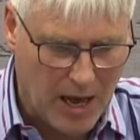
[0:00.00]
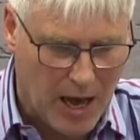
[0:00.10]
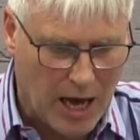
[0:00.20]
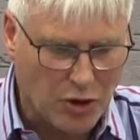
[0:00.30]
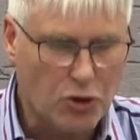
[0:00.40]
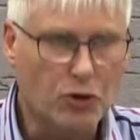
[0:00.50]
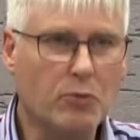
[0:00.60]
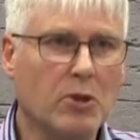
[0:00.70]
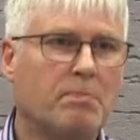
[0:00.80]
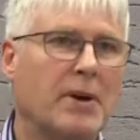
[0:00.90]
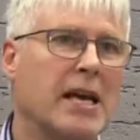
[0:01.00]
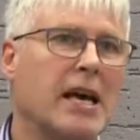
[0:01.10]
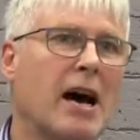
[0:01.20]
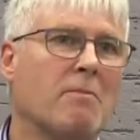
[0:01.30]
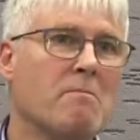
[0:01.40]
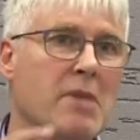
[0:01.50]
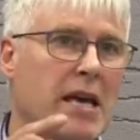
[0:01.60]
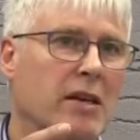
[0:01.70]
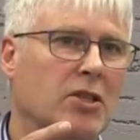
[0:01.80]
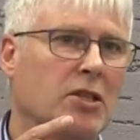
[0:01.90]
And you will be
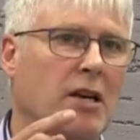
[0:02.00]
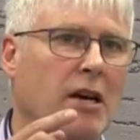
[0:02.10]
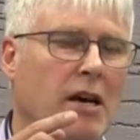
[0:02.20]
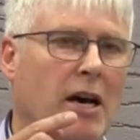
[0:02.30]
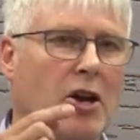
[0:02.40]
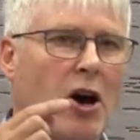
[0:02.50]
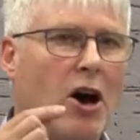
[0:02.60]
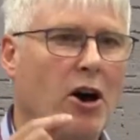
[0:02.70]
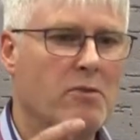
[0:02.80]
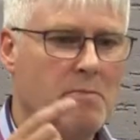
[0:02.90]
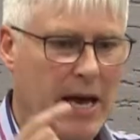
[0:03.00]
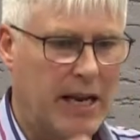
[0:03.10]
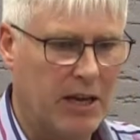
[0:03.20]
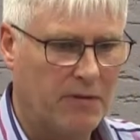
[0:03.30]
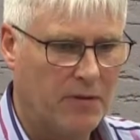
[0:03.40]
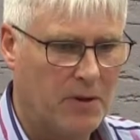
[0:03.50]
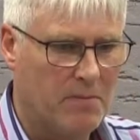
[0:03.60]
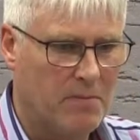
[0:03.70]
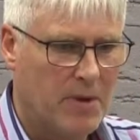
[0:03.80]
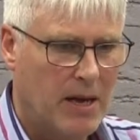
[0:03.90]
amazed at how many of
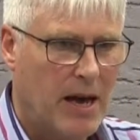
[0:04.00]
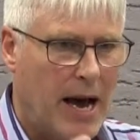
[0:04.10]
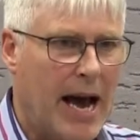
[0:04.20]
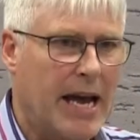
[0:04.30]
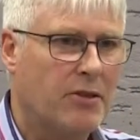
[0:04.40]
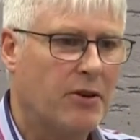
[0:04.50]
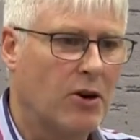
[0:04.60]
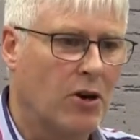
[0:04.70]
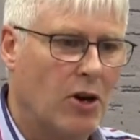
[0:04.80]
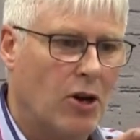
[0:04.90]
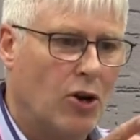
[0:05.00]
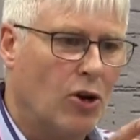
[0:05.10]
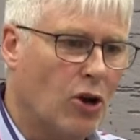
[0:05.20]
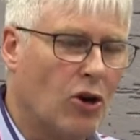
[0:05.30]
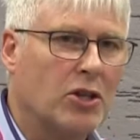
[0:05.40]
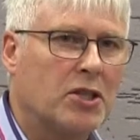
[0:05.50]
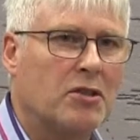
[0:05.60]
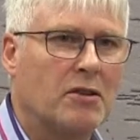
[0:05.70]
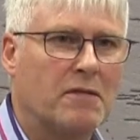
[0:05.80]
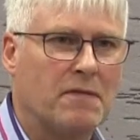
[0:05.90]
them either
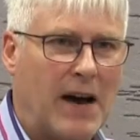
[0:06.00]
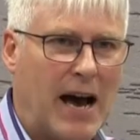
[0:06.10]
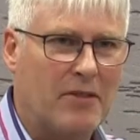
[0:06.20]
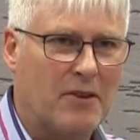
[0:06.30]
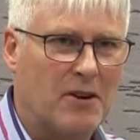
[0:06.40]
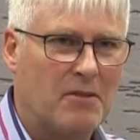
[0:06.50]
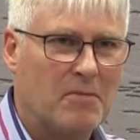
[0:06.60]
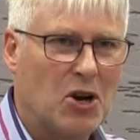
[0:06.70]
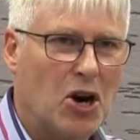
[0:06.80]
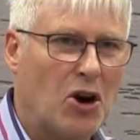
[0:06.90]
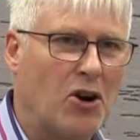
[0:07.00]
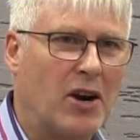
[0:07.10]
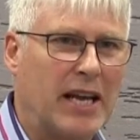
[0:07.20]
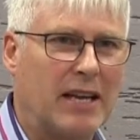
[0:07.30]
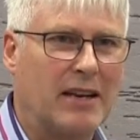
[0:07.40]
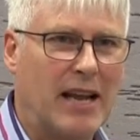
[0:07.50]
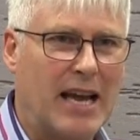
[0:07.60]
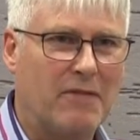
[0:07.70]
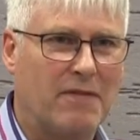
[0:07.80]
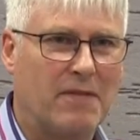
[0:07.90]
lost their father early in
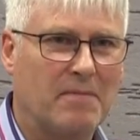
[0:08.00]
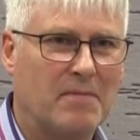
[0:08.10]
life